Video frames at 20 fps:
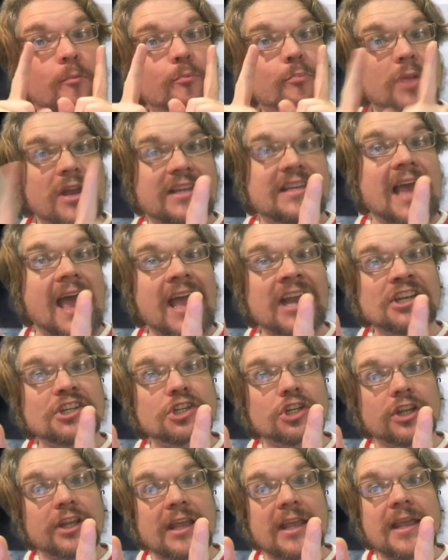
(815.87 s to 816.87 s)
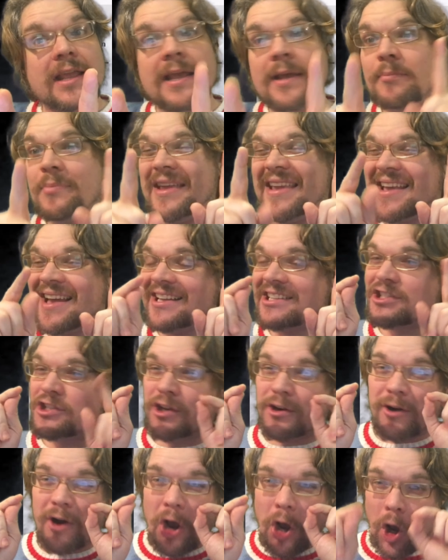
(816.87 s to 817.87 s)
Potentially because
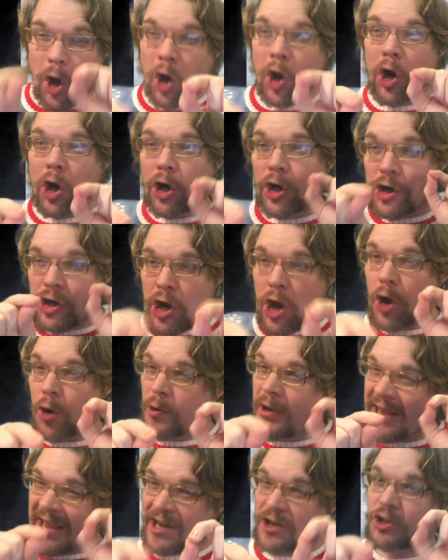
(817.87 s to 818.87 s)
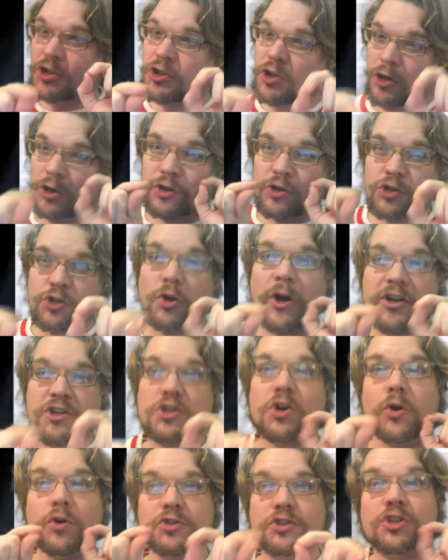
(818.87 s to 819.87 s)
there are no Kickstarter stretch
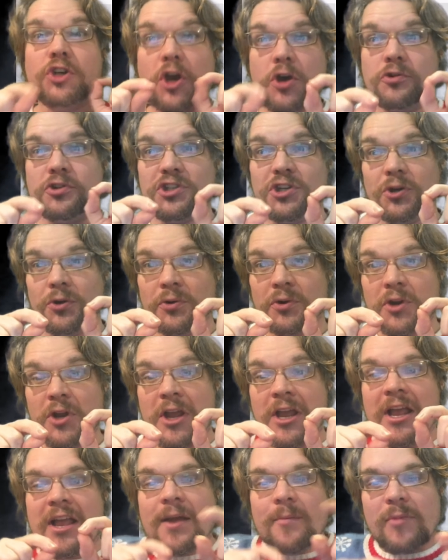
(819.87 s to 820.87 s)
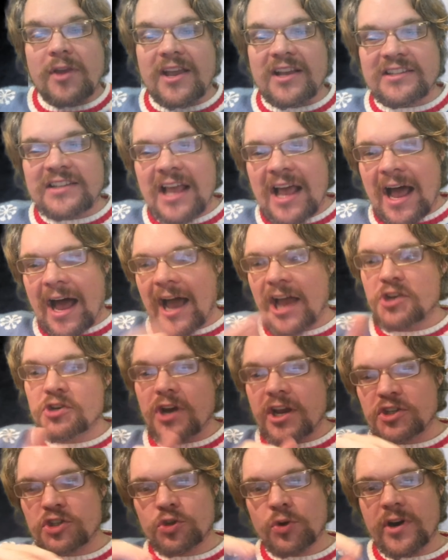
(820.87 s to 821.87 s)
goals to go to because I
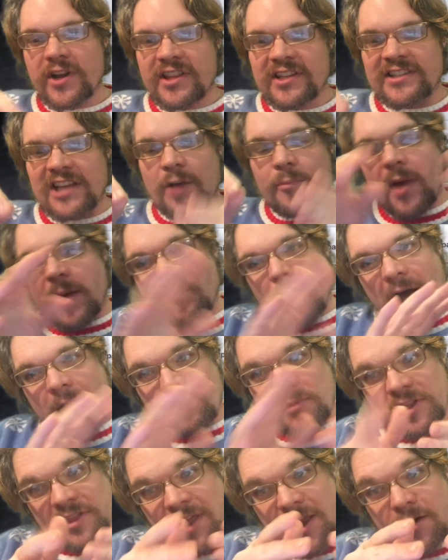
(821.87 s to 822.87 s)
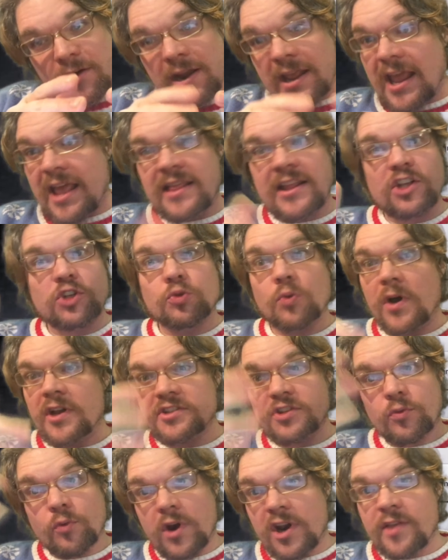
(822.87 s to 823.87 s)
tried sorting this out by popularity, and this
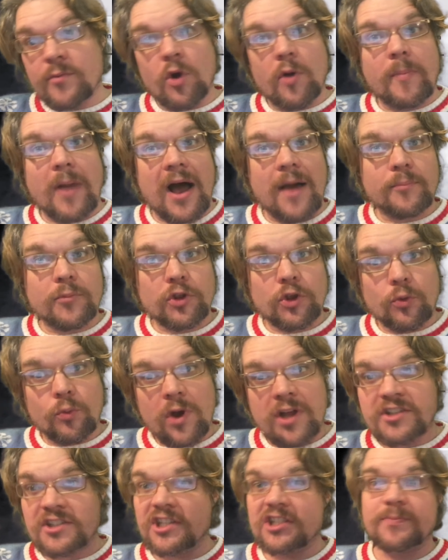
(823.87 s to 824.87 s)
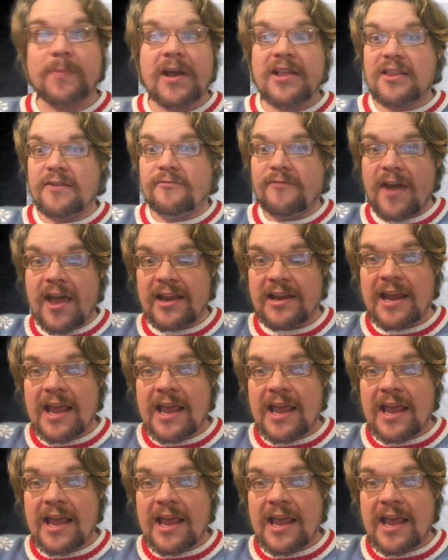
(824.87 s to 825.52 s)
wasn't one of the more popular ones, despite the fact